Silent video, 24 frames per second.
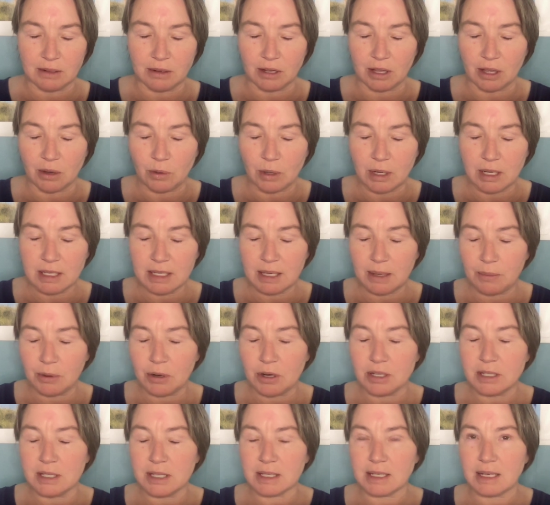something, you're like, what is that
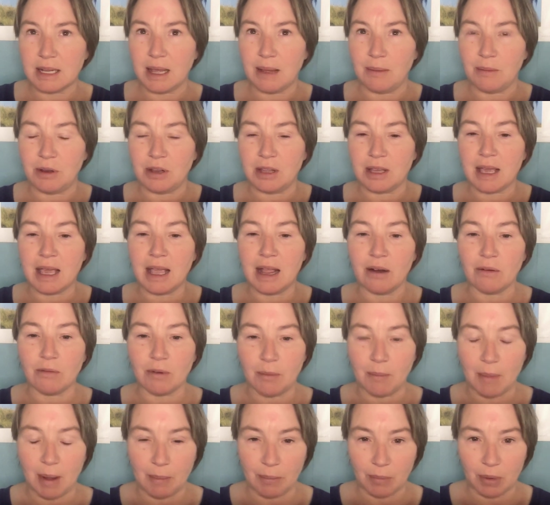person's name? And you can't
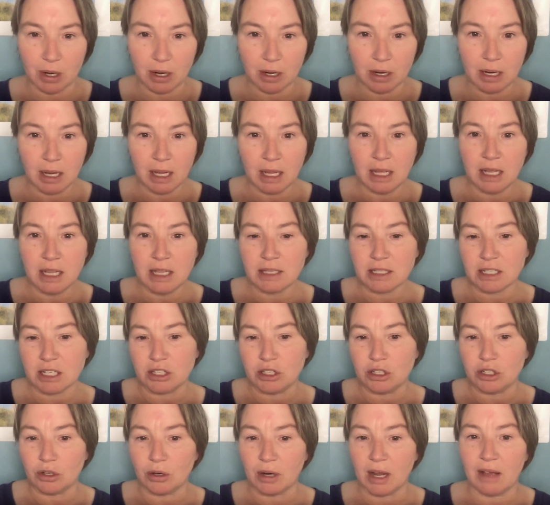remember. It's because
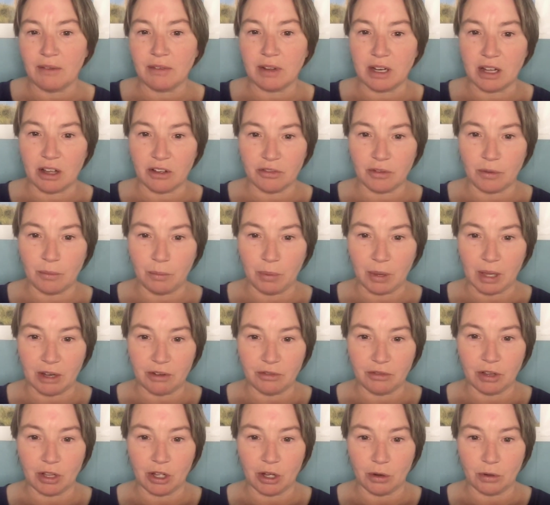you don't have enough blood
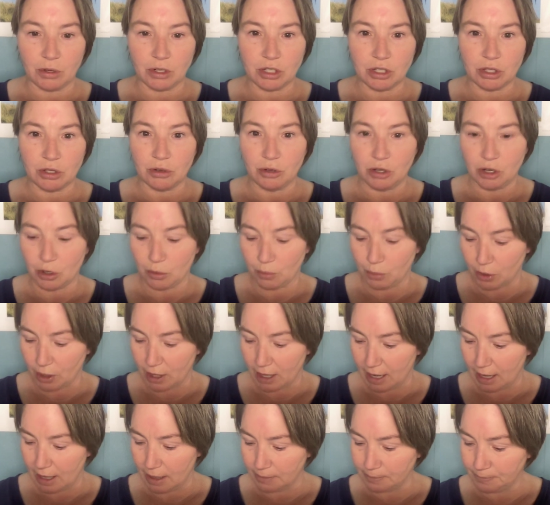flow to your
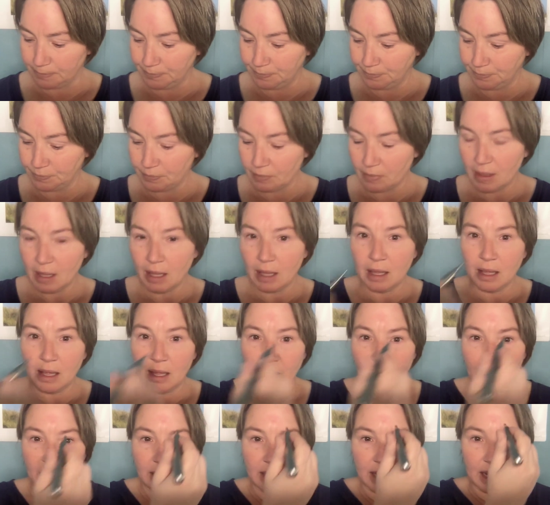brain.
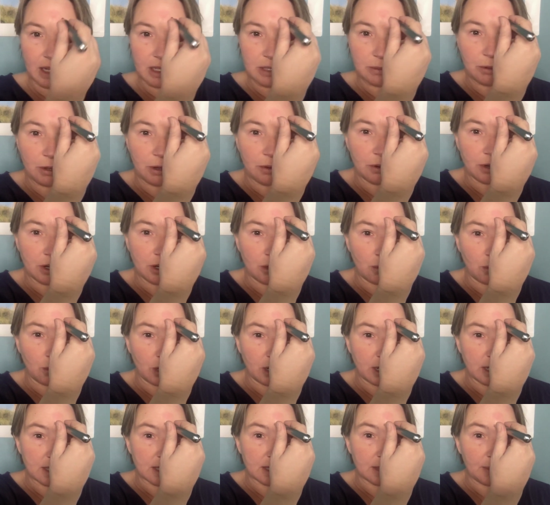Next point we're going to
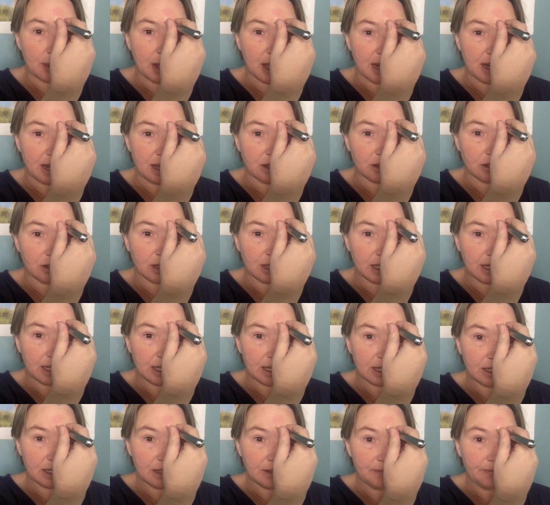work is the pineal
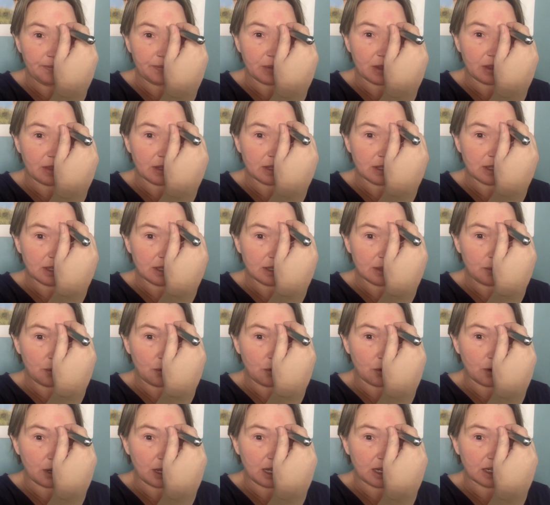gland, and this is a
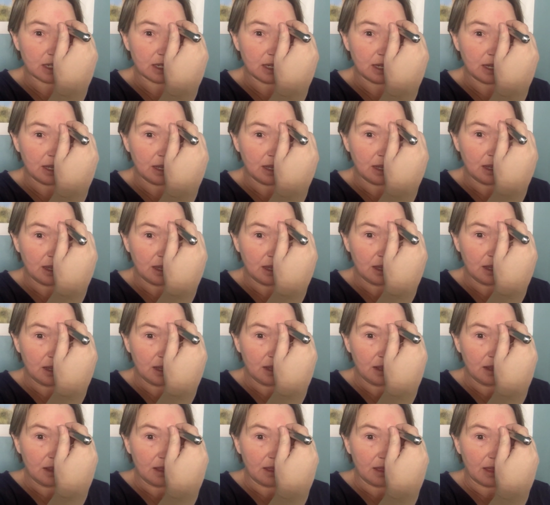point
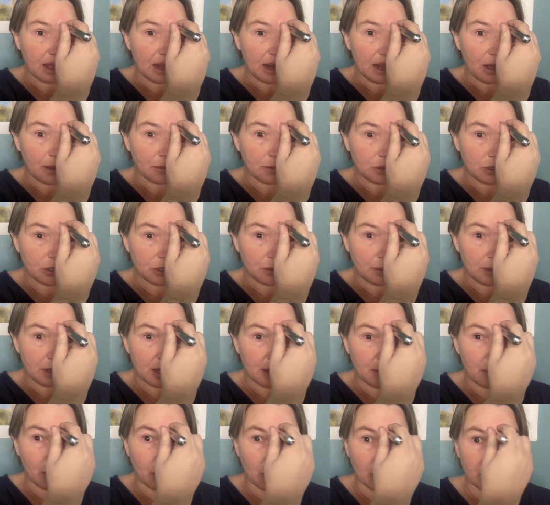that helps you to
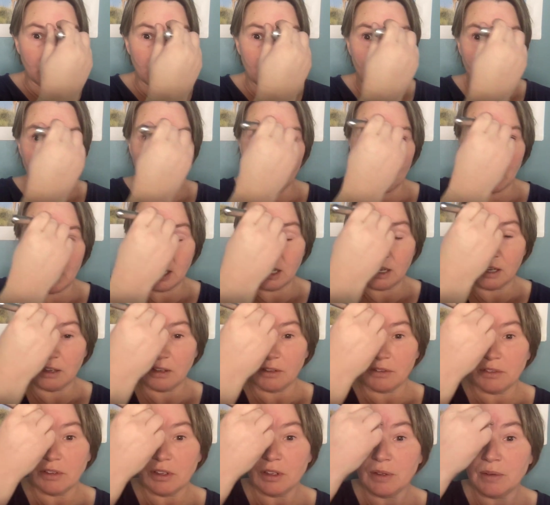become more
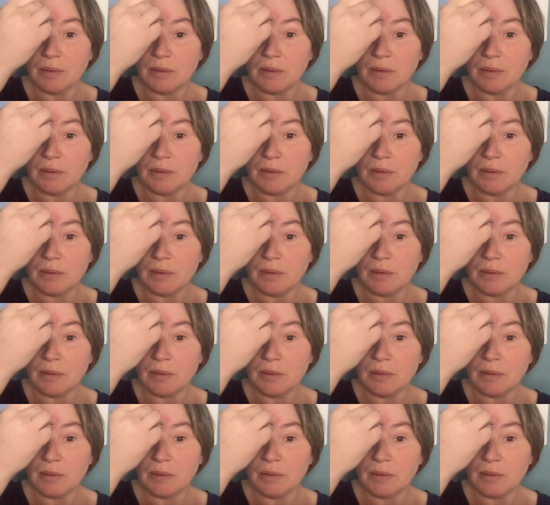intuitive,